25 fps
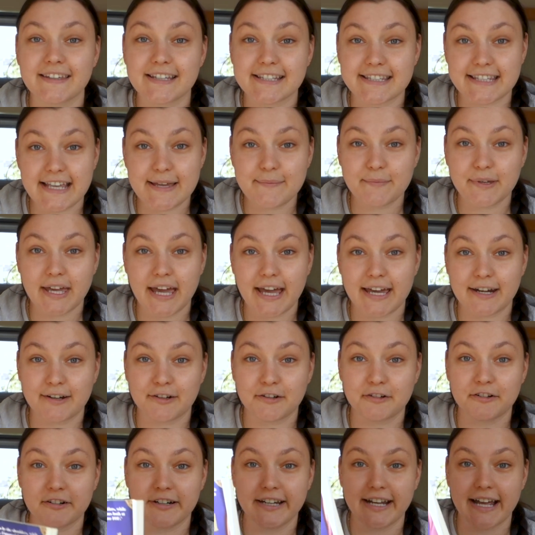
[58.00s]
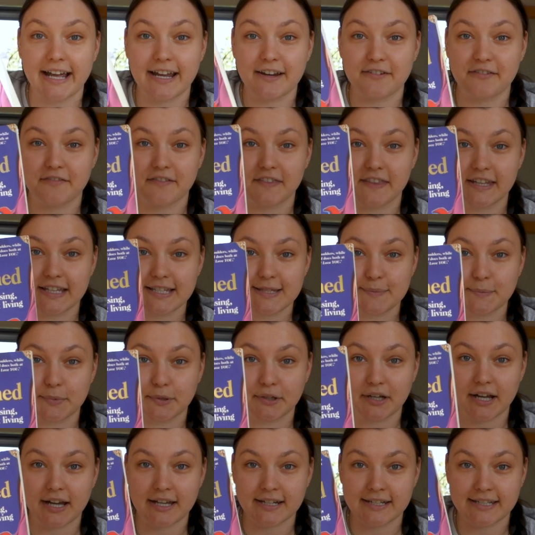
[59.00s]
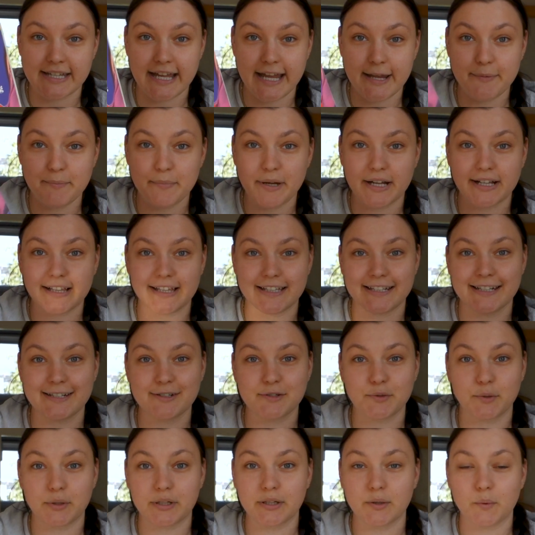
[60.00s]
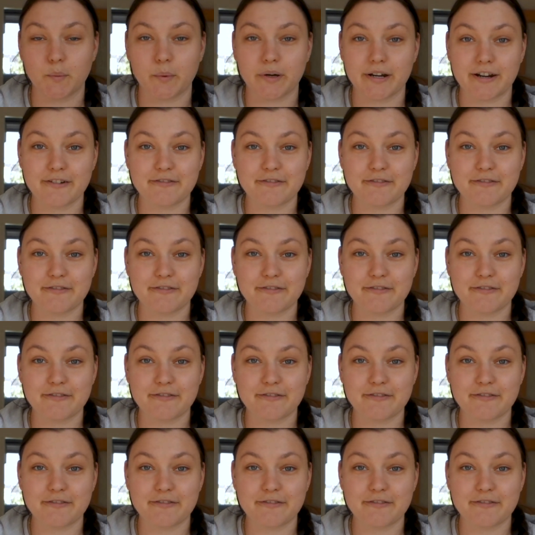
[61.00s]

the same category, I have this book, Untamed by Glennon Doyle, one